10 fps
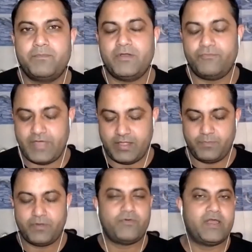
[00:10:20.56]

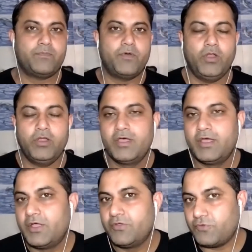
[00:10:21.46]
Paul.
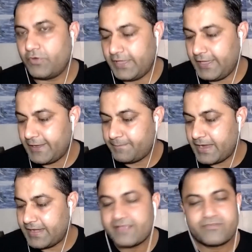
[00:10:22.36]
So here, my
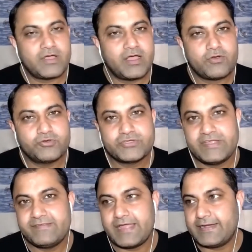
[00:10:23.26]
next question
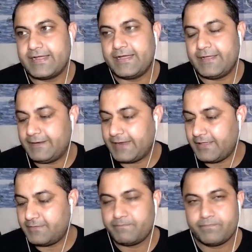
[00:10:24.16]
is that, like
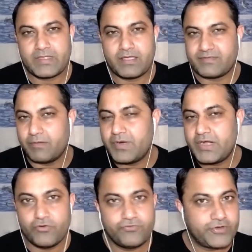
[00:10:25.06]
somebody
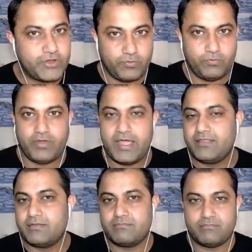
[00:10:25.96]
who's new, right?
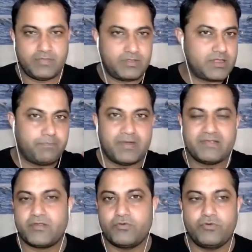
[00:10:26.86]
The
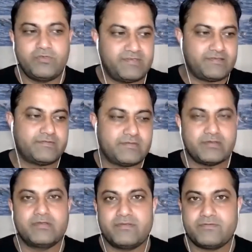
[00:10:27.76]
person who is just
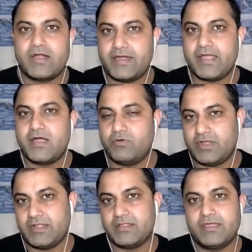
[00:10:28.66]
starting out
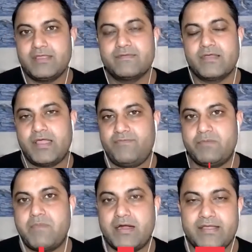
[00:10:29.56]
in his affiliate
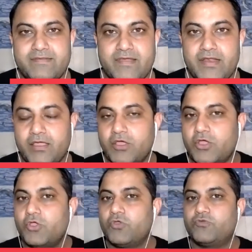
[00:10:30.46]
marketing journey.
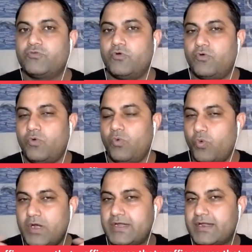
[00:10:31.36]
So,
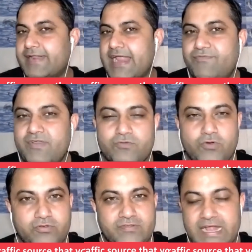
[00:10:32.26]
what traffic
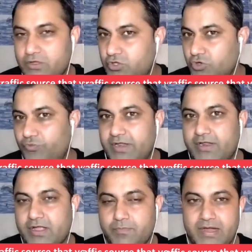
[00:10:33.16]
source that you would
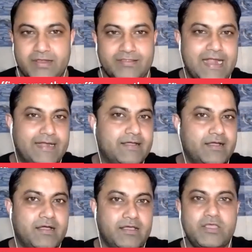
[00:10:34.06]
recommend that
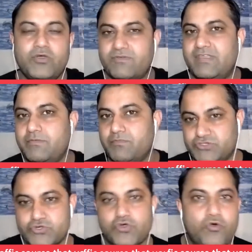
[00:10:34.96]
he or she
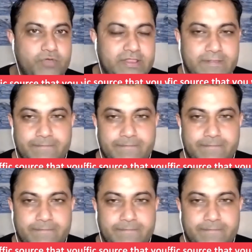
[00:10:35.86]
must go with?